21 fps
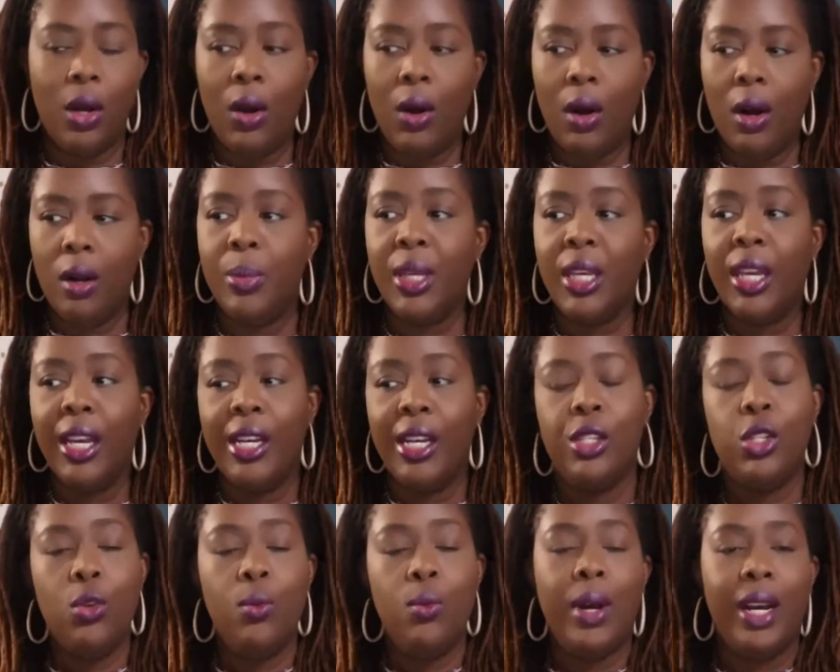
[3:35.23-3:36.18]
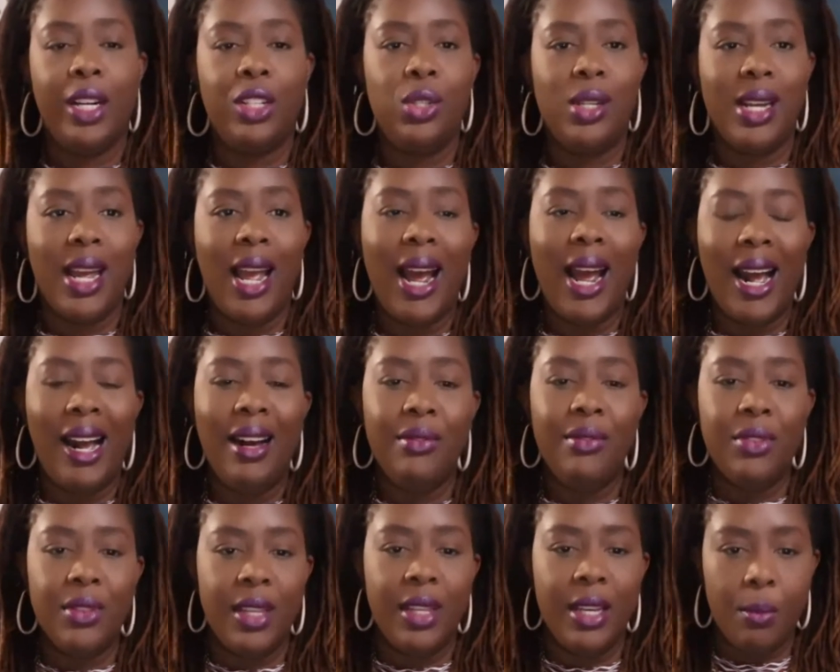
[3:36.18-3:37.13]
are because you actually
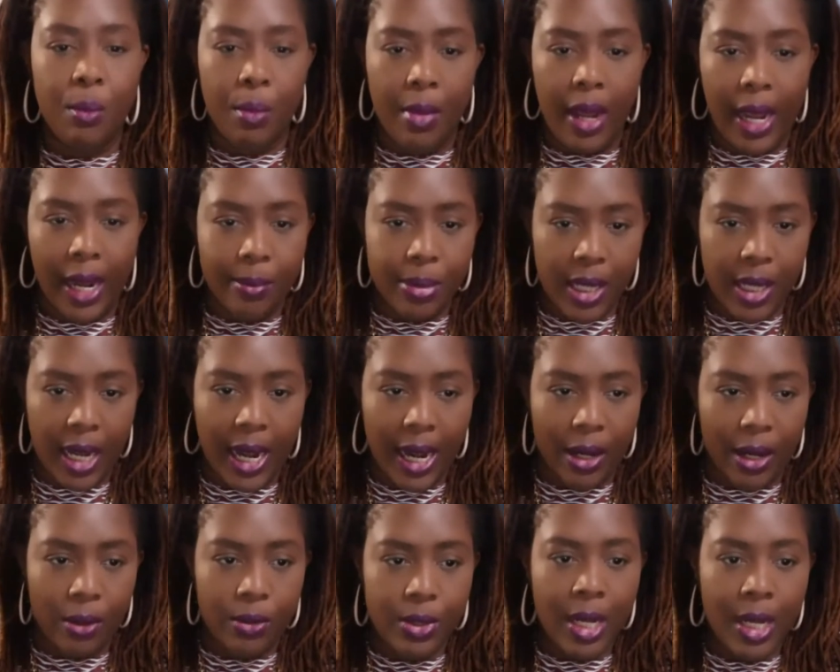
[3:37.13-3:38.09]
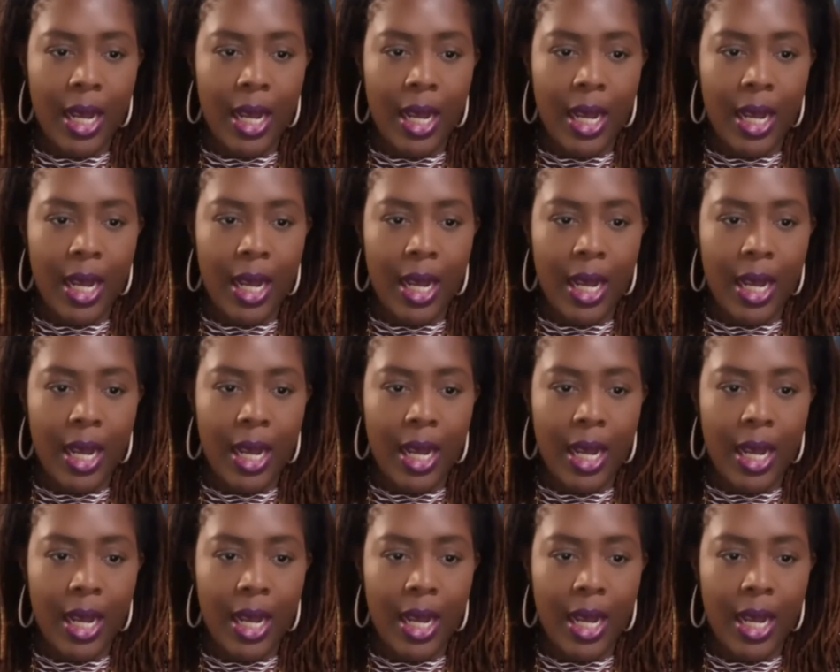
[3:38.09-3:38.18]
have them mapped out,